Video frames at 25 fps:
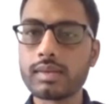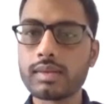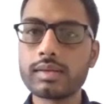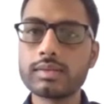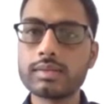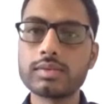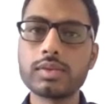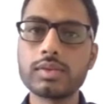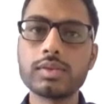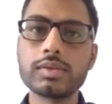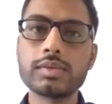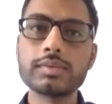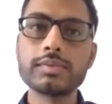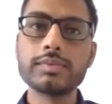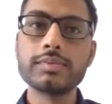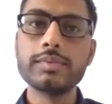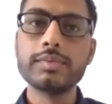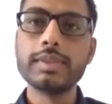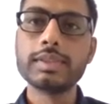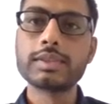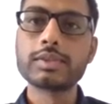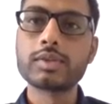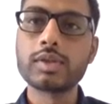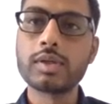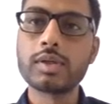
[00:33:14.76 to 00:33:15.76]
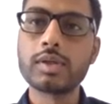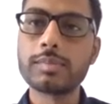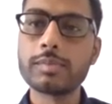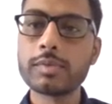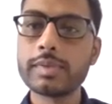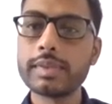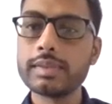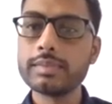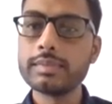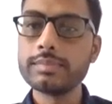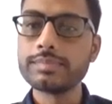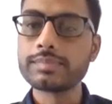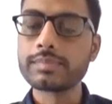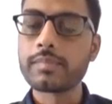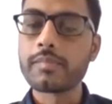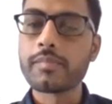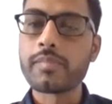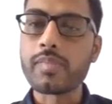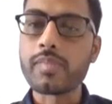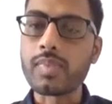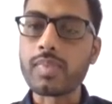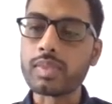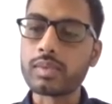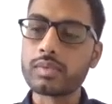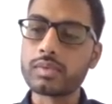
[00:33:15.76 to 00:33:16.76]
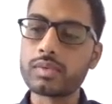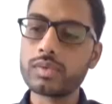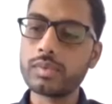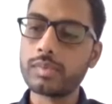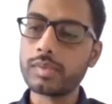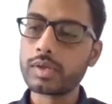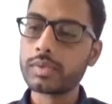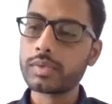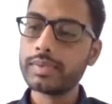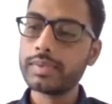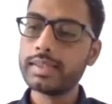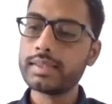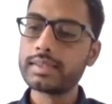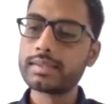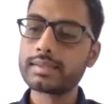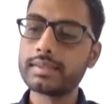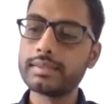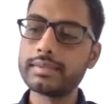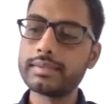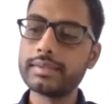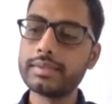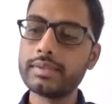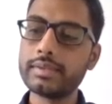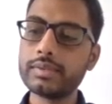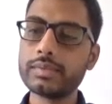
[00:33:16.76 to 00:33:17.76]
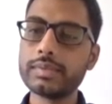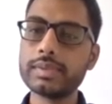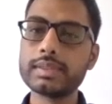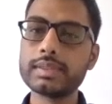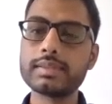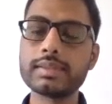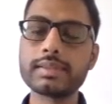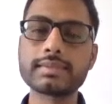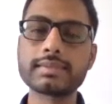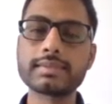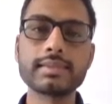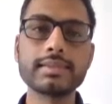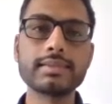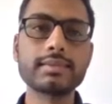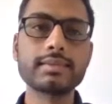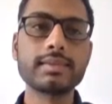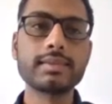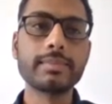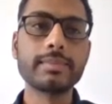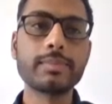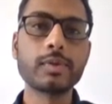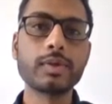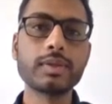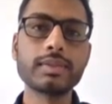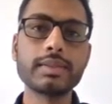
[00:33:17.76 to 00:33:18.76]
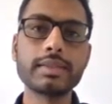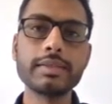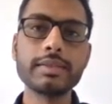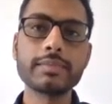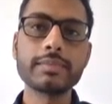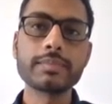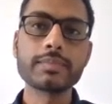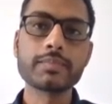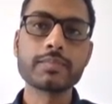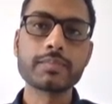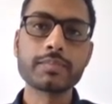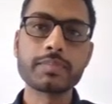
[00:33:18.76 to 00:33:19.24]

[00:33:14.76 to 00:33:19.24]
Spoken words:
So we'll stop over here. Tomorrow we'll continue with exercise 3.3.